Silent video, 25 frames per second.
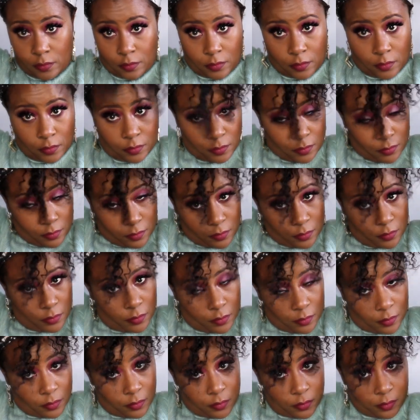
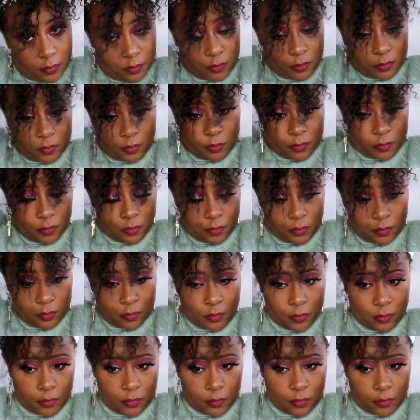[no speech]